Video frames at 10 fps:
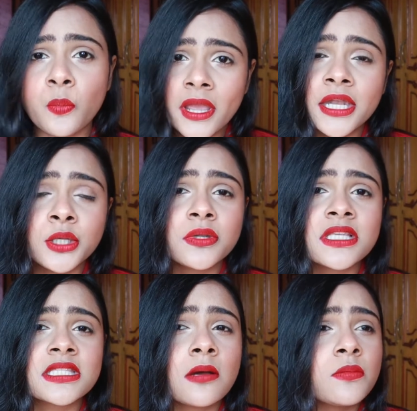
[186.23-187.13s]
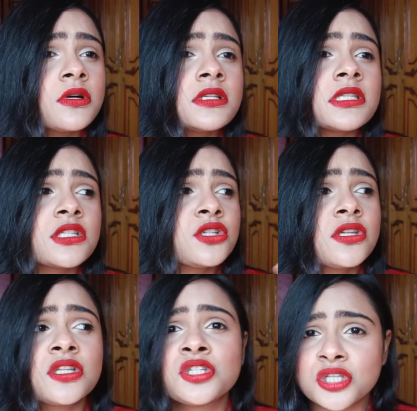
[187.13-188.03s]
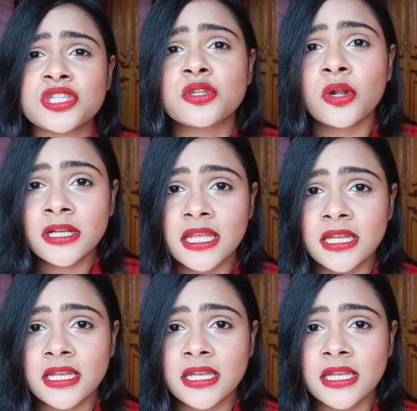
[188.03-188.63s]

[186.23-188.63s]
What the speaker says: wear during summers, just not